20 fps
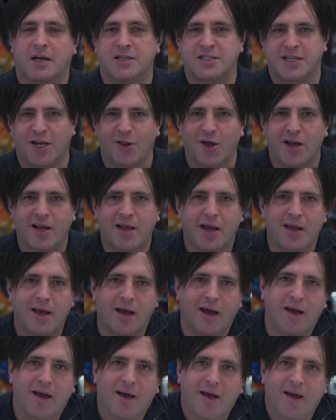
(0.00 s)
I sound like
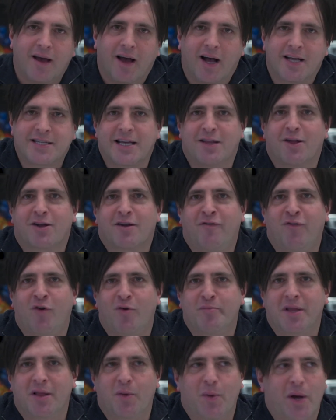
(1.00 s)
a
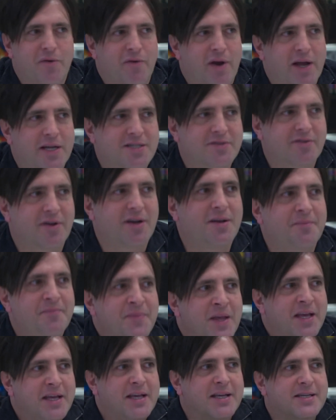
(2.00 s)
Formula One race, right?
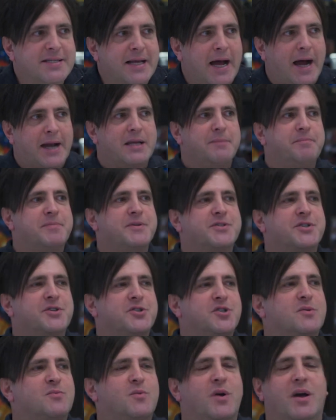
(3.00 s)
Your starting
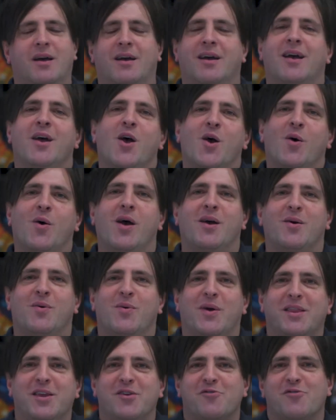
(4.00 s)
position,
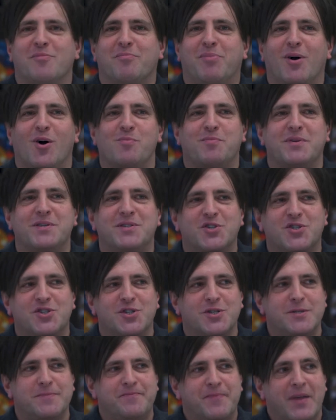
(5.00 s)
whether you're at pole
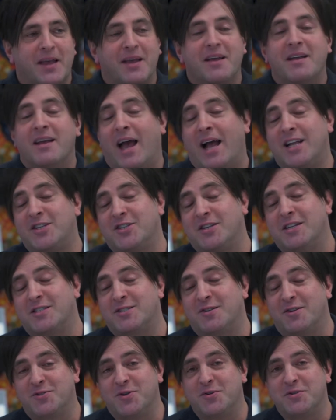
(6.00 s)
position. Actually, it's
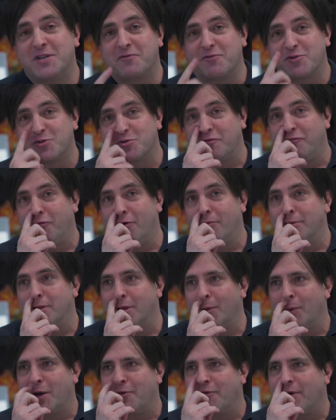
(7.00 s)
not too different to a
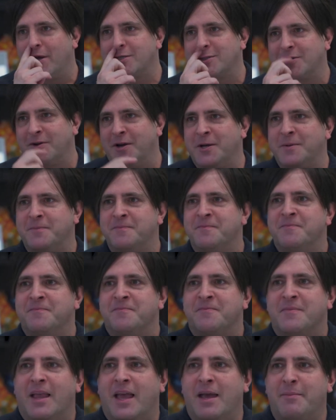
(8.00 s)
Formula One race, right?
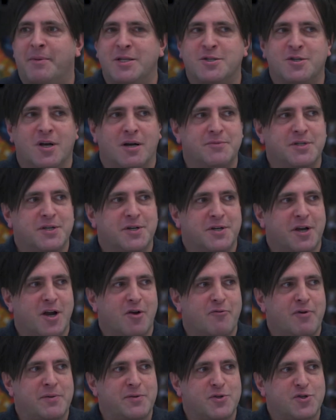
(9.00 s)
How many times you're going to go
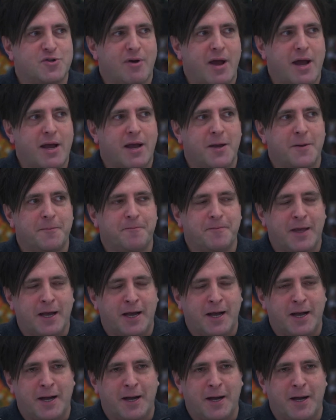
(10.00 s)
around the track,
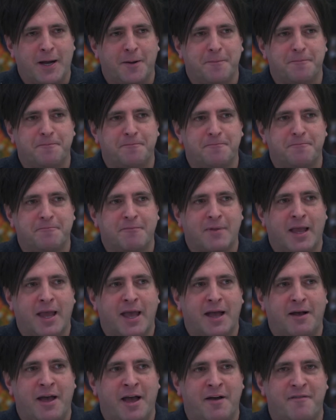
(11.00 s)

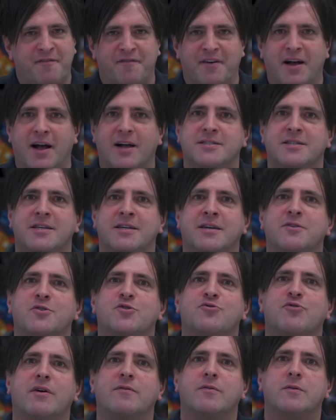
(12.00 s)
how fast are you going
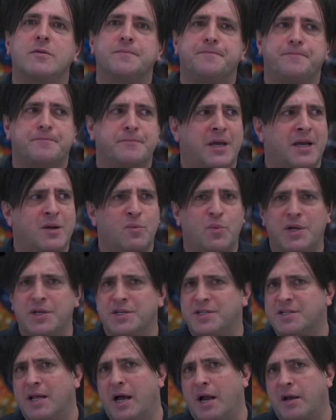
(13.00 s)
to travel, and where
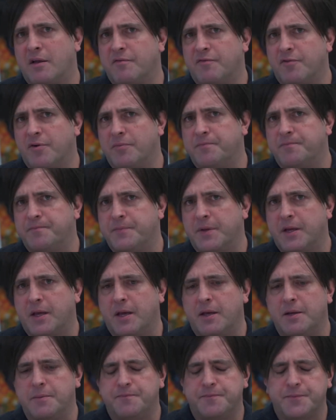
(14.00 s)
you're starting from.
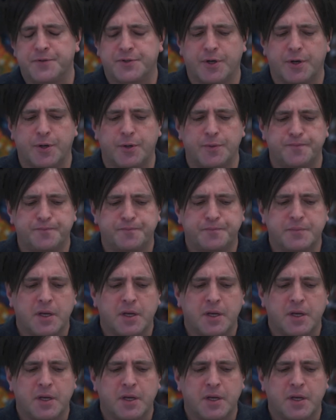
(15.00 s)
Okay, so